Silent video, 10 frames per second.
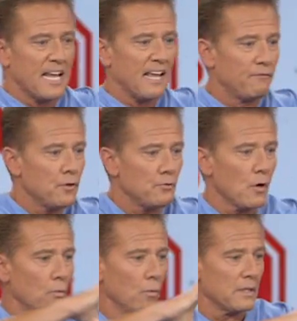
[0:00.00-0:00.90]
If you
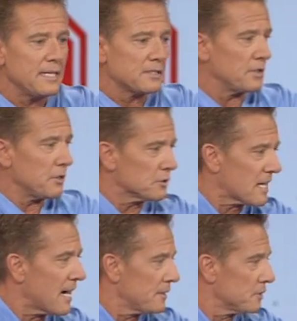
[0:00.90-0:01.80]
don't release it, you're
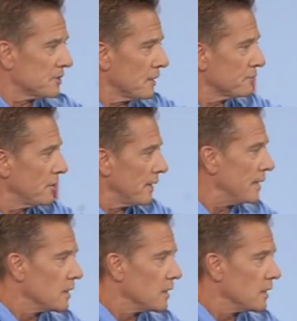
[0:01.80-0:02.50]
tying yourself to it.